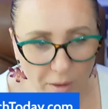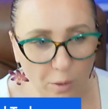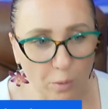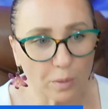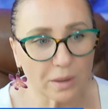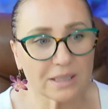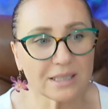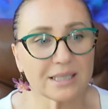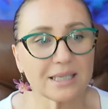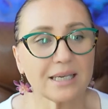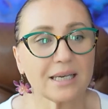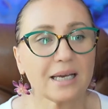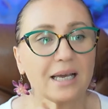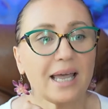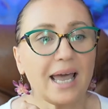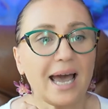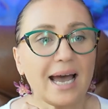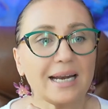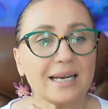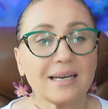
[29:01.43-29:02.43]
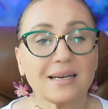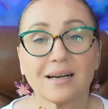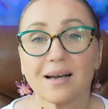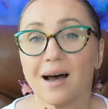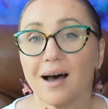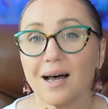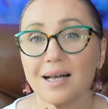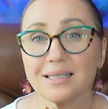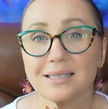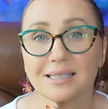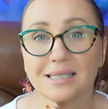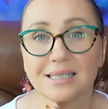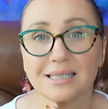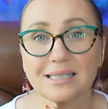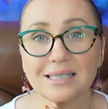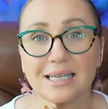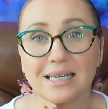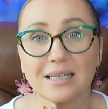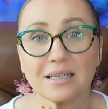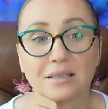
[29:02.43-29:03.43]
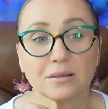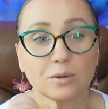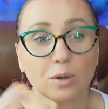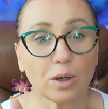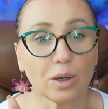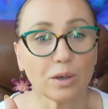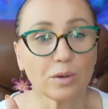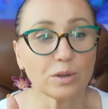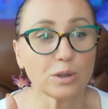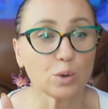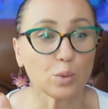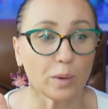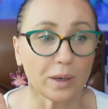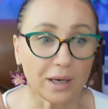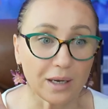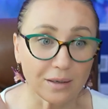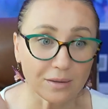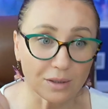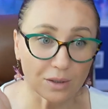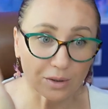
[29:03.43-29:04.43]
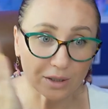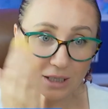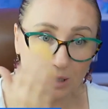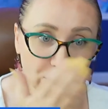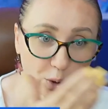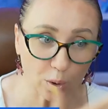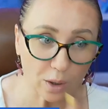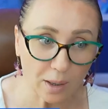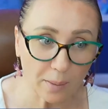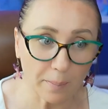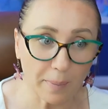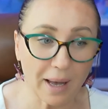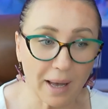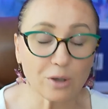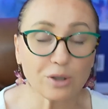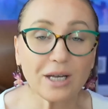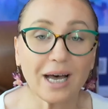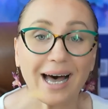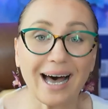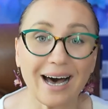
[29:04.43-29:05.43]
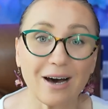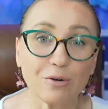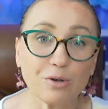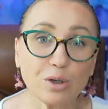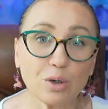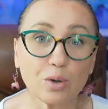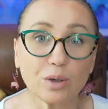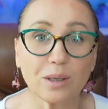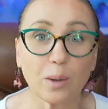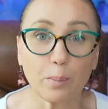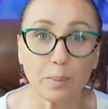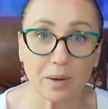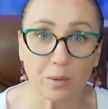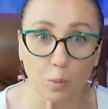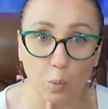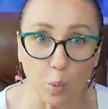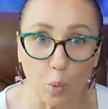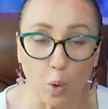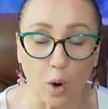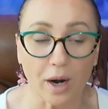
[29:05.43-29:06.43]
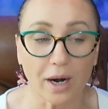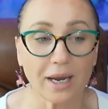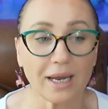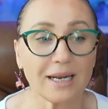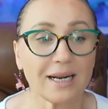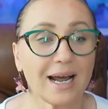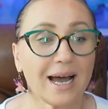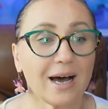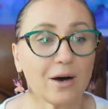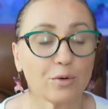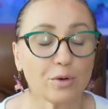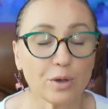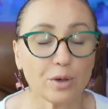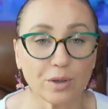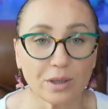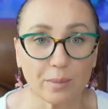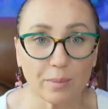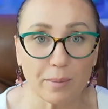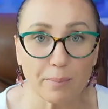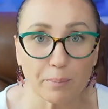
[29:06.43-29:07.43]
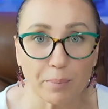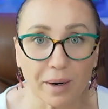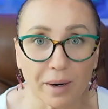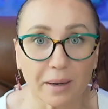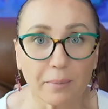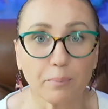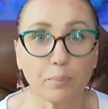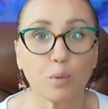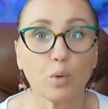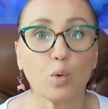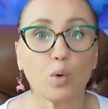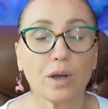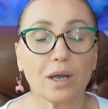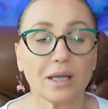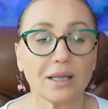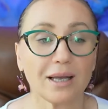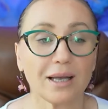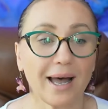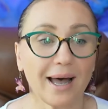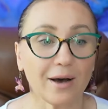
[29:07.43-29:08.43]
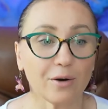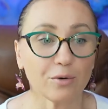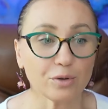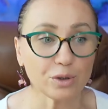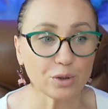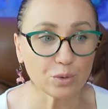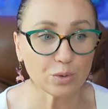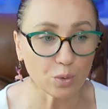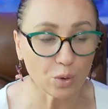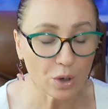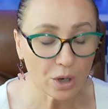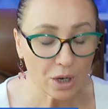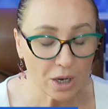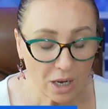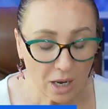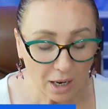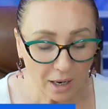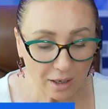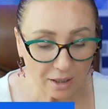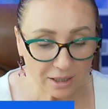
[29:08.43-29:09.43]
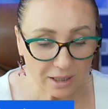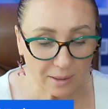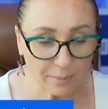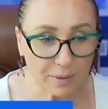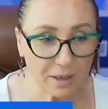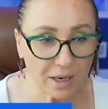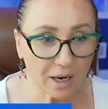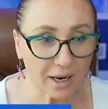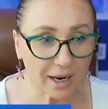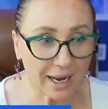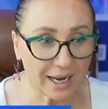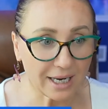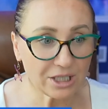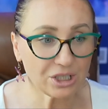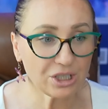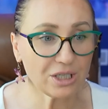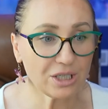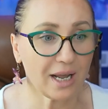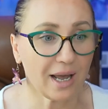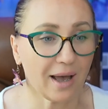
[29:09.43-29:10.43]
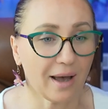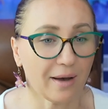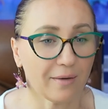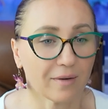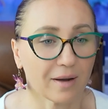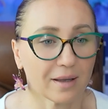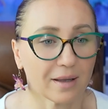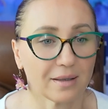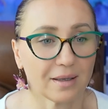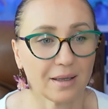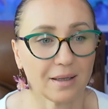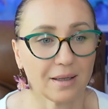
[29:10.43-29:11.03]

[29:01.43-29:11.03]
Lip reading: with getting consistent loads, well, you're going to talk about how you're going to be working, how you're going to be pre-booking, how you're going to be arranging everything.